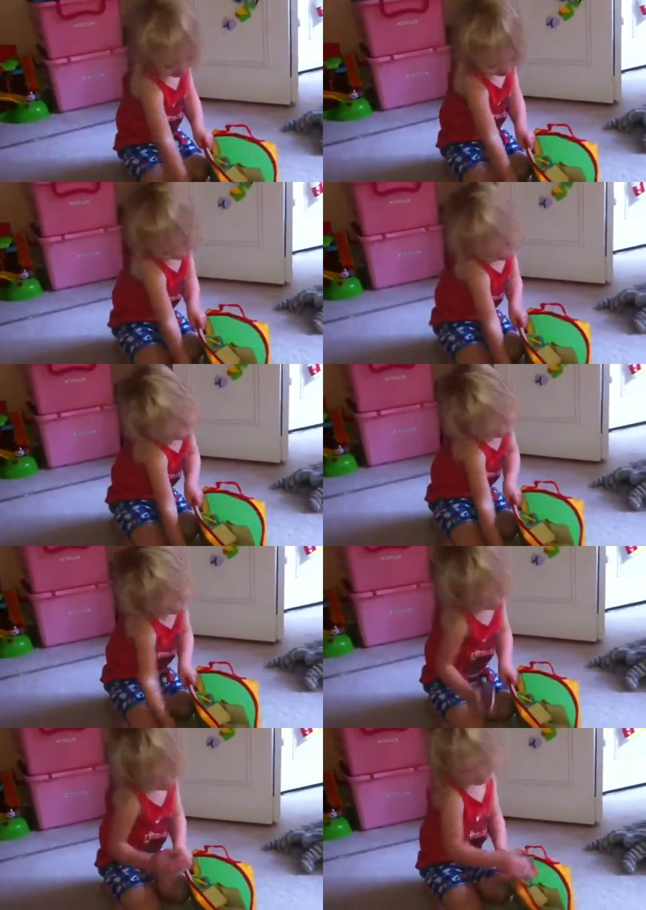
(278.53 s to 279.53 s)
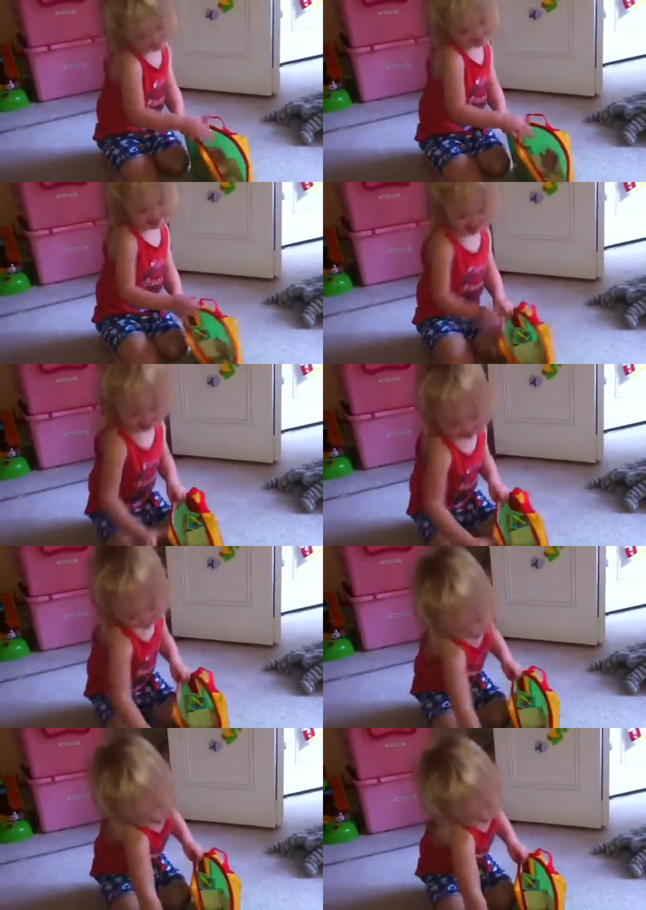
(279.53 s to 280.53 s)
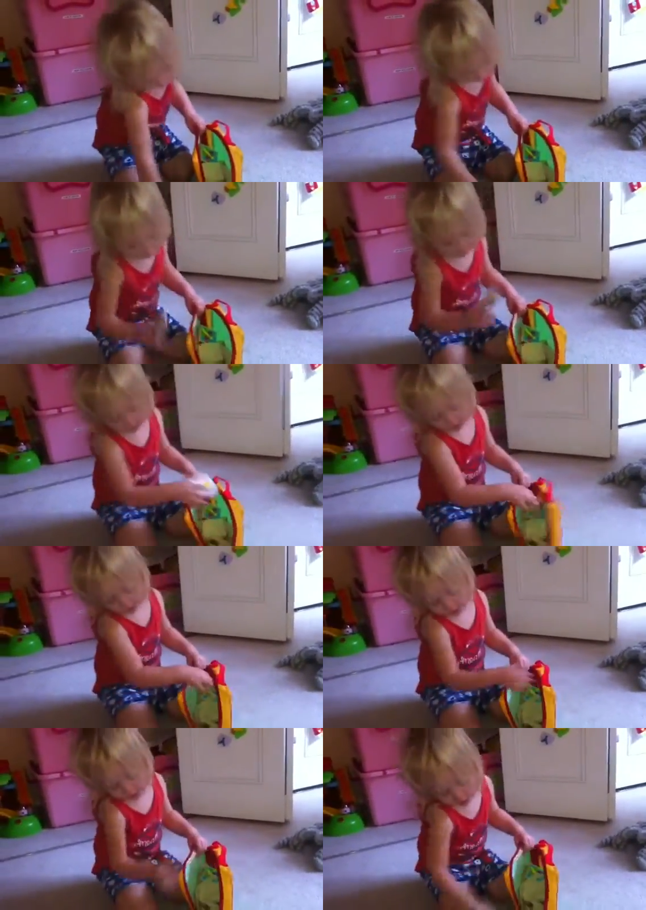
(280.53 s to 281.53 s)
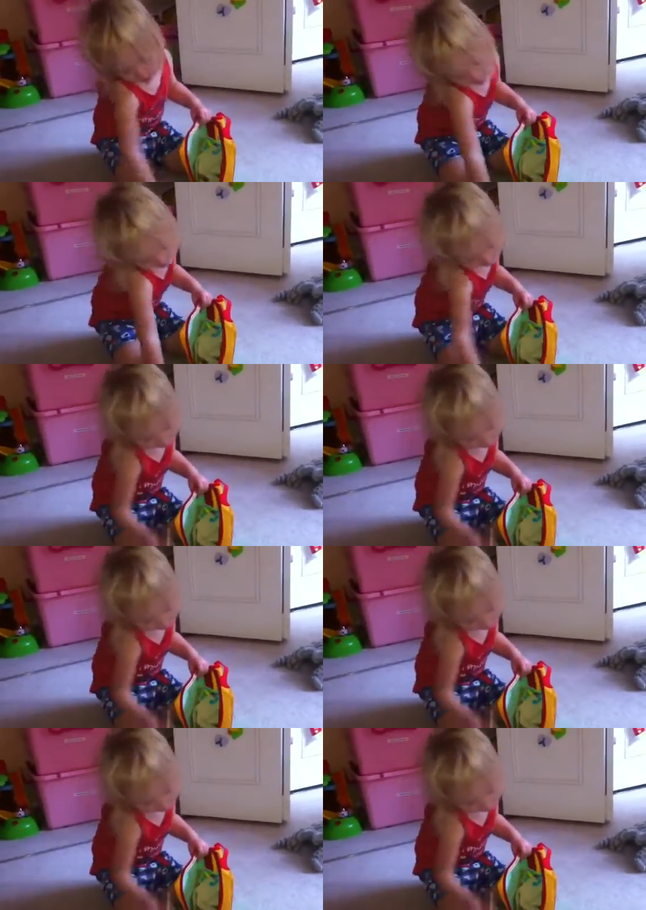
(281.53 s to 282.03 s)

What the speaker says: [unreadable: no face in view]